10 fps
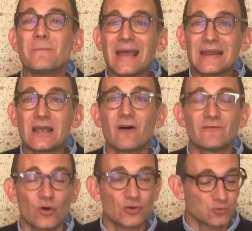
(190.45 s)
many of
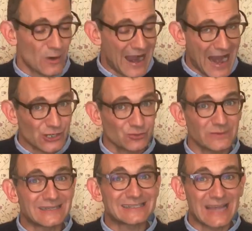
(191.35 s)
those were
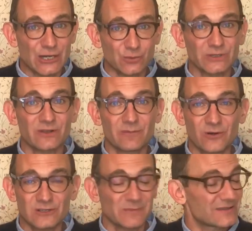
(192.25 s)
actually scheduled in the
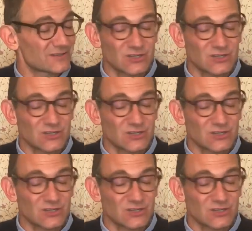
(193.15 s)
first place,